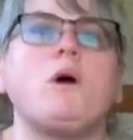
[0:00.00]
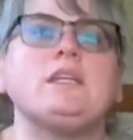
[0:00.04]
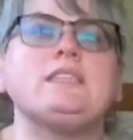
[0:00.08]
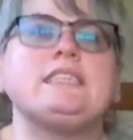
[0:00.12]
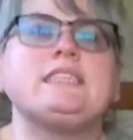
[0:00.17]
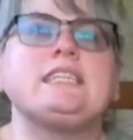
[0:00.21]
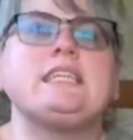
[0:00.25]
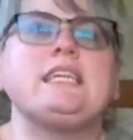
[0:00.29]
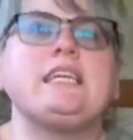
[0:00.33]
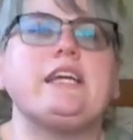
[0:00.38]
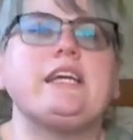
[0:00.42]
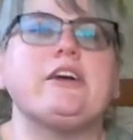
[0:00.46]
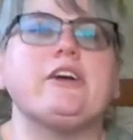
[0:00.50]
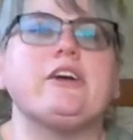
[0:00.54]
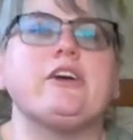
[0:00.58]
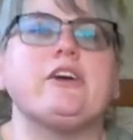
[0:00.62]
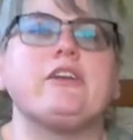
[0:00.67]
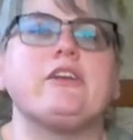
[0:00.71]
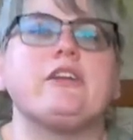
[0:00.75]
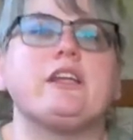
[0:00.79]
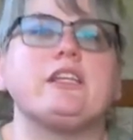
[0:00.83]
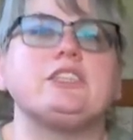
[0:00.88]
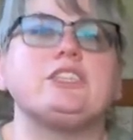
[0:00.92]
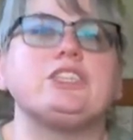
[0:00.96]
Once a
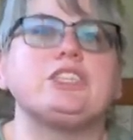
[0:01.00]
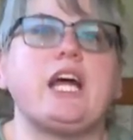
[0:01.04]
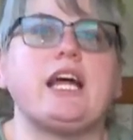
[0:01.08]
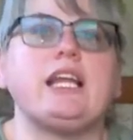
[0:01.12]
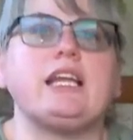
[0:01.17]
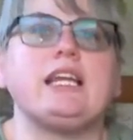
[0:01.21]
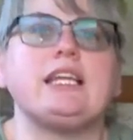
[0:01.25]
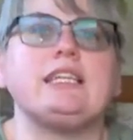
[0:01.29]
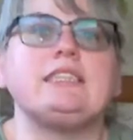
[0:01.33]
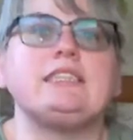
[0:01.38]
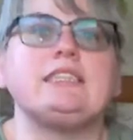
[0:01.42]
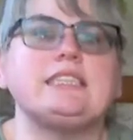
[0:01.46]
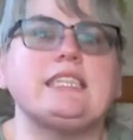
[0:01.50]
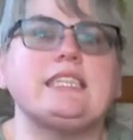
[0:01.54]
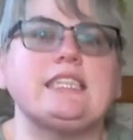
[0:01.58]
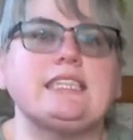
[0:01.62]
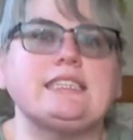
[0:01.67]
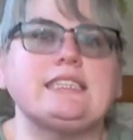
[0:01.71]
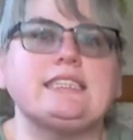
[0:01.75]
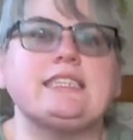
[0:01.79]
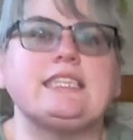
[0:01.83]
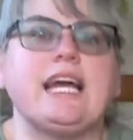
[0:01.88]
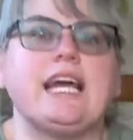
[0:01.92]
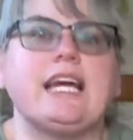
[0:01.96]
year, the Shetlands
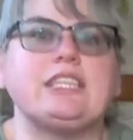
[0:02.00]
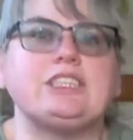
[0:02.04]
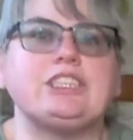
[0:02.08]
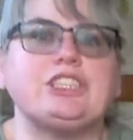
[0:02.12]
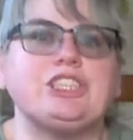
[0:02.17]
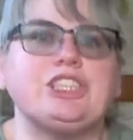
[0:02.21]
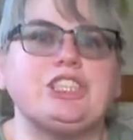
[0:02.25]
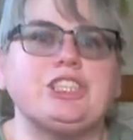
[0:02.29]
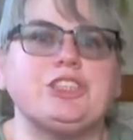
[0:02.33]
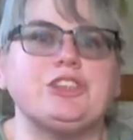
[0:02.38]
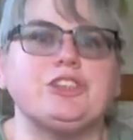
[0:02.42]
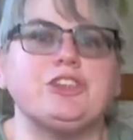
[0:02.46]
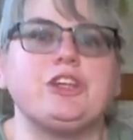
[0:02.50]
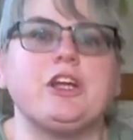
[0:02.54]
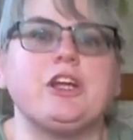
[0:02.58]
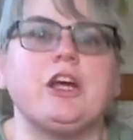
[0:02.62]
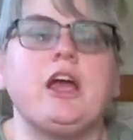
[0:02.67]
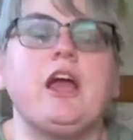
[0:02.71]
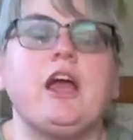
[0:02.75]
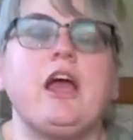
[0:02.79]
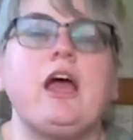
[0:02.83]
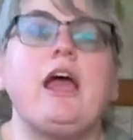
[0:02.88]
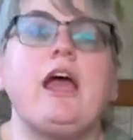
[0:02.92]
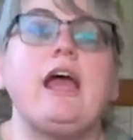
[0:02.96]
need to get
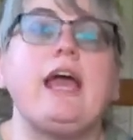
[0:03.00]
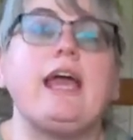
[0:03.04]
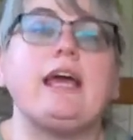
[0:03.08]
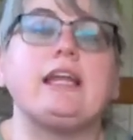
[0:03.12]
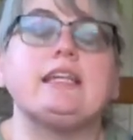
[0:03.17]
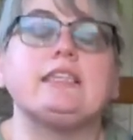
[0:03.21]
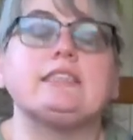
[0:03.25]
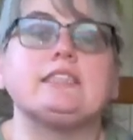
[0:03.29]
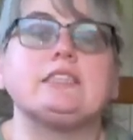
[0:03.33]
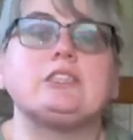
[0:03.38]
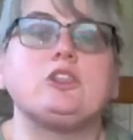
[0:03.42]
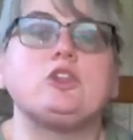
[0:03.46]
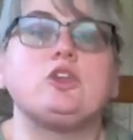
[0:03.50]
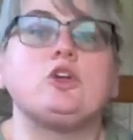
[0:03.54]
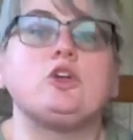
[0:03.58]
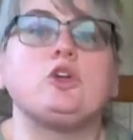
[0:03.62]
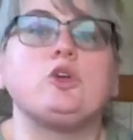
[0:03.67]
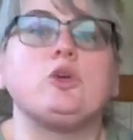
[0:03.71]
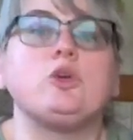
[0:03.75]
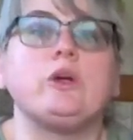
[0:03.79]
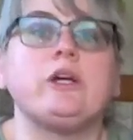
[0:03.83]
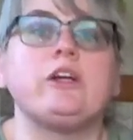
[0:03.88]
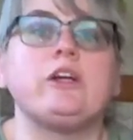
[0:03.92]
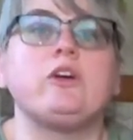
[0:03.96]
sheared. It is
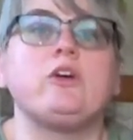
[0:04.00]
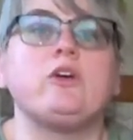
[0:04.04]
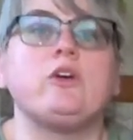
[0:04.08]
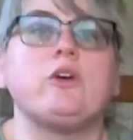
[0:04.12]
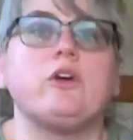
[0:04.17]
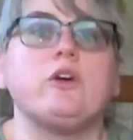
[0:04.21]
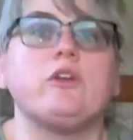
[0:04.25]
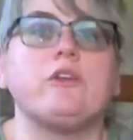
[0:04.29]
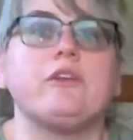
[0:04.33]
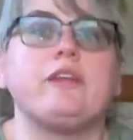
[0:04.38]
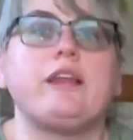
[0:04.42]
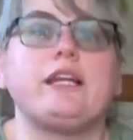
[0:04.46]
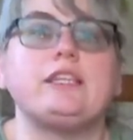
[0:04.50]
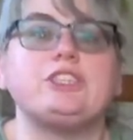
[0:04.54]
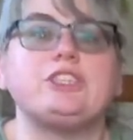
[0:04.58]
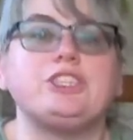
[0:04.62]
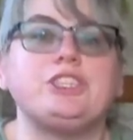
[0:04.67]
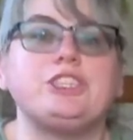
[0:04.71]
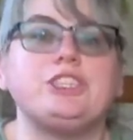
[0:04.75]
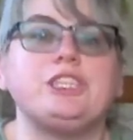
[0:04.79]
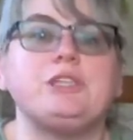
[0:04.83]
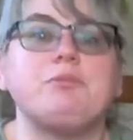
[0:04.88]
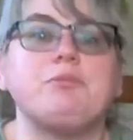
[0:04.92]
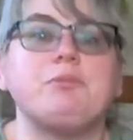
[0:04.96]
critical
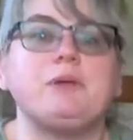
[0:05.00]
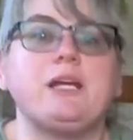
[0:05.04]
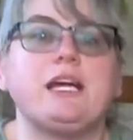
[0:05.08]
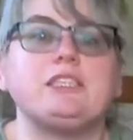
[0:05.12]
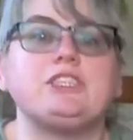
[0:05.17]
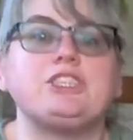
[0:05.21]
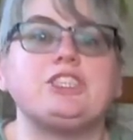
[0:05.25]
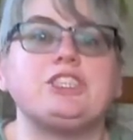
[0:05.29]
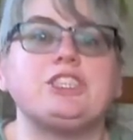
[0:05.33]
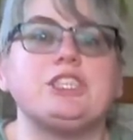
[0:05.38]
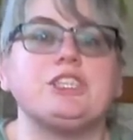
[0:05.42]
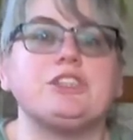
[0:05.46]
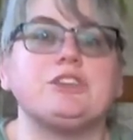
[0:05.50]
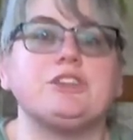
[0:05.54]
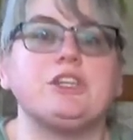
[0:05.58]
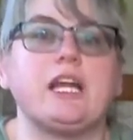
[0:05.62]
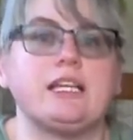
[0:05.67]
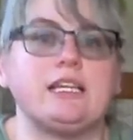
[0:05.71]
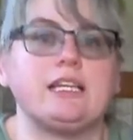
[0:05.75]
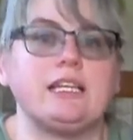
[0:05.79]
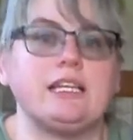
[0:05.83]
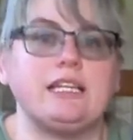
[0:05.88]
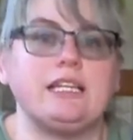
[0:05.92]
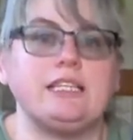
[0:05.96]
that sheep get
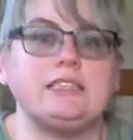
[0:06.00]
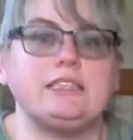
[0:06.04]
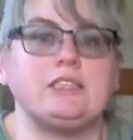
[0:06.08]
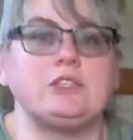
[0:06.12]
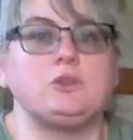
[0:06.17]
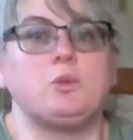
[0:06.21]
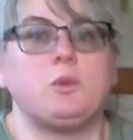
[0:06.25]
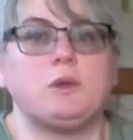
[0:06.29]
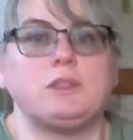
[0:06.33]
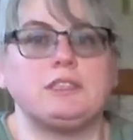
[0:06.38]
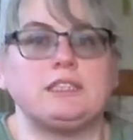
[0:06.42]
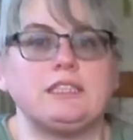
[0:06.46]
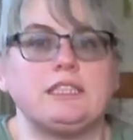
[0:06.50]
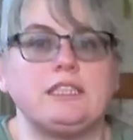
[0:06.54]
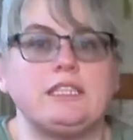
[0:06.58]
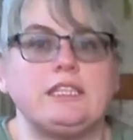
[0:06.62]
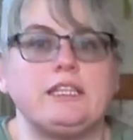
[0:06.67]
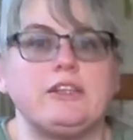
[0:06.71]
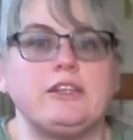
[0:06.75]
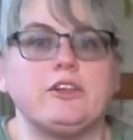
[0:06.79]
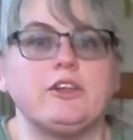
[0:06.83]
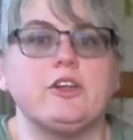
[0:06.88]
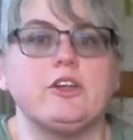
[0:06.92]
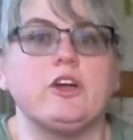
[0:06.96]
sheared at least once
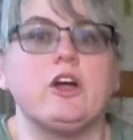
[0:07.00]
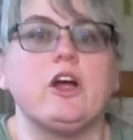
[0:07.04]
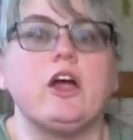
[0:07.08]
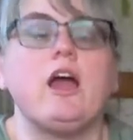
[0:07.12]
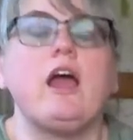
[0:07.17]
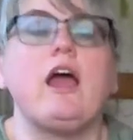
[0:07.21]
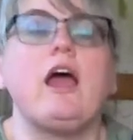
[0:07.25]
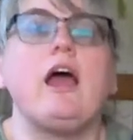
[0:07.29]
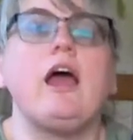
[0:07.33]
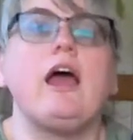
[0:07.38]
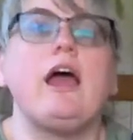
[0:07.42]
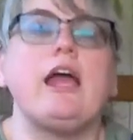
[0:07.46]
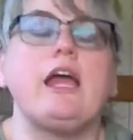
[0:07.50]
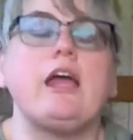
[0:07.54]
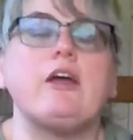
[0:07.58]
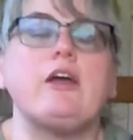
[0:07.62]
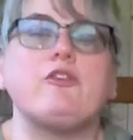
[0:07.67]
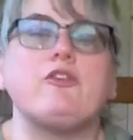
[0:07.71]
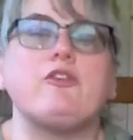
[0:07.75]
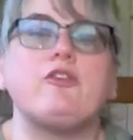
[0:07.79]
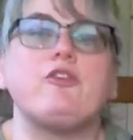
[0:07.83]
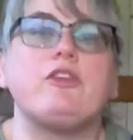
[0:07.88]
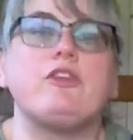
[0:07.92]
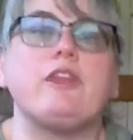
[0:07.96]
a year.
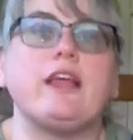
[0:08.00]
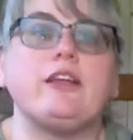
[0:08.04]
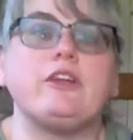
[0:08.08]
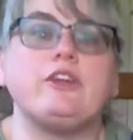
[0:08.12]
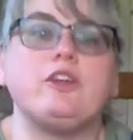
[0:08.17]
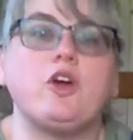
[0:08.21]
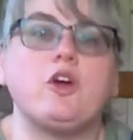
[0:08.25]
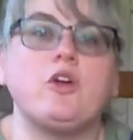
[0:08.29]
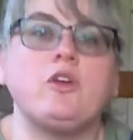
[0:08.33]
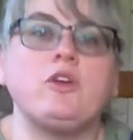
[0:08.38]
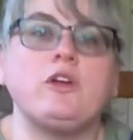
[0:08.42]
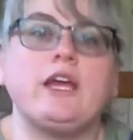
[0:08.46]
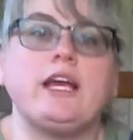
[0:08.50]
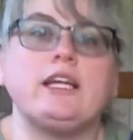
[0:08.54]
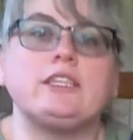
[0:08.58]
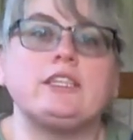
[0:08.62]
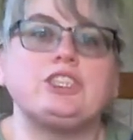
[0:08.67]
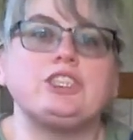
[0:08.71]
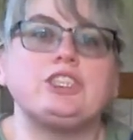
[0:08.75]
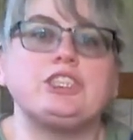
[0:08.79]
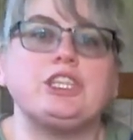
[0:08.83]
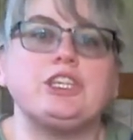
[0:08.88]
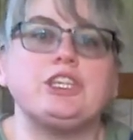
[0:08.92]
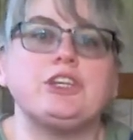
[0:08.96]
If they don't
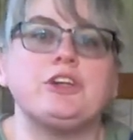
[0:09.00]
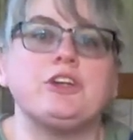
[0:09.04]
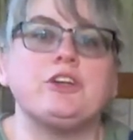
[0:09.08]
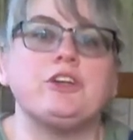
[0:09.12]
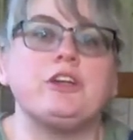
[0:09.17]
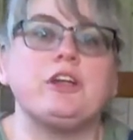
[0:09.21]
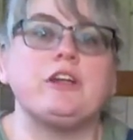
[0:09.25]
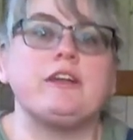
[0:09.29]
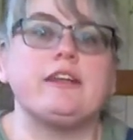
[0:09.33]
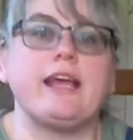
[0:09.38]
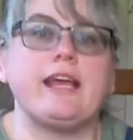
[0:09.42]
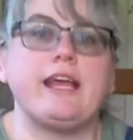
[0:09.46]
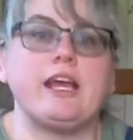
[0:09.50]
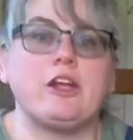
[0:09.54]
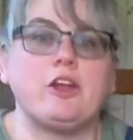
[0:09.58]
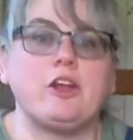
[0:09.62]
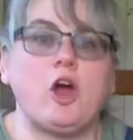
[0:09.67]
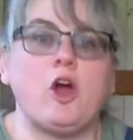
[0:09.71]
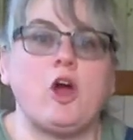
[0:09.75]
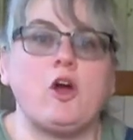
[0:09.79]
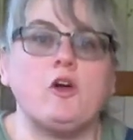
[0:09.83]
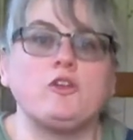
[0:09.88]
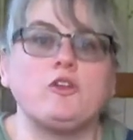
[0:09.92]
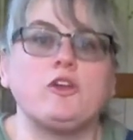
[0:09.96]
get sheared, they
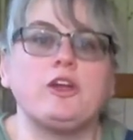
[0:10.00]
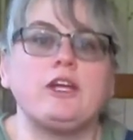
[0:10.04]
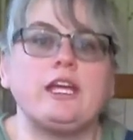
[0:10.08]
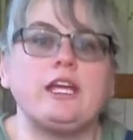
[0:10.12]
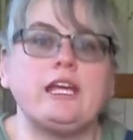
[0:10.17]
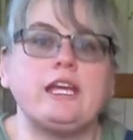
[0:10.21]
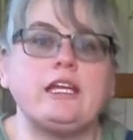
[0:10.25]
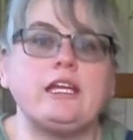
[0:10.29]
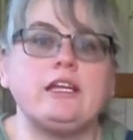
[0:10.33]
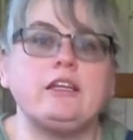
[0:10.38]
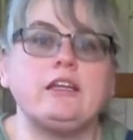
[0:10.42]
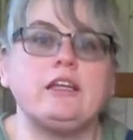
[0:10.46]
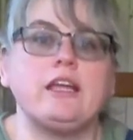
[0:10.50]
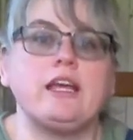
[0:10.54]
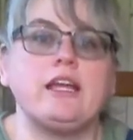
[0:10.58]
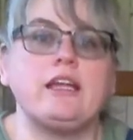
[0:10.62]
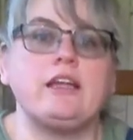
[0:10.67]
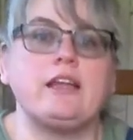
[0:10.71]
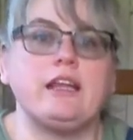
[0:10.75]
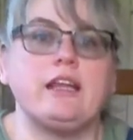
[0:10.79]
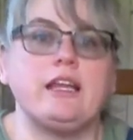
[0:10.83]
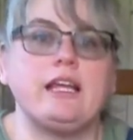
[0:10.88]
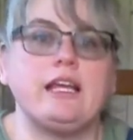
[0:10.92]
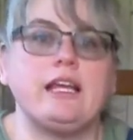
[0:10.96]
can overheat
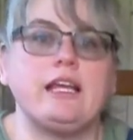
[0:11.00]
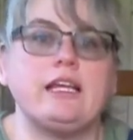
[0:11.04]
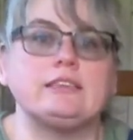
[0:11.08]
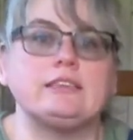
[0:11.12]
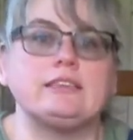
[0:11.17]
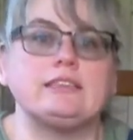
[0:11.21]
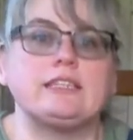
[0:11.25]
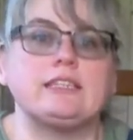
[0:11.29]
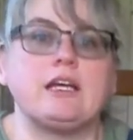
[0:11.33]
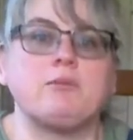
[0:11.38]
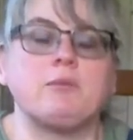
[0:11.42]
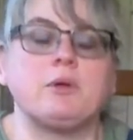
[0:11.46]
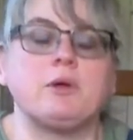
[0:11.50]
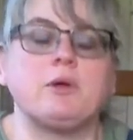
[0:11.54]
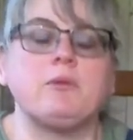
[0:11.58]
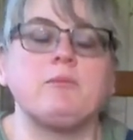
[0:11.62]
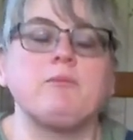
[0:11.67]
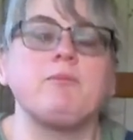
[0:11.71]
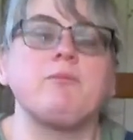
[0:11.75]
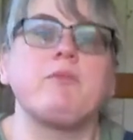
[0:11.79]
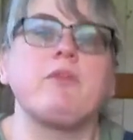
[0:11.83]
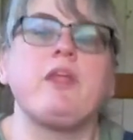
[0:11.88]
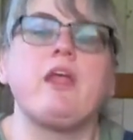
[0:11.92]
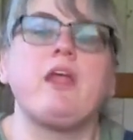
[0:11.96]
in the
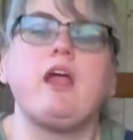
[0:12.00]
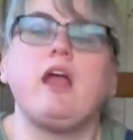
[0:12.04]
summer.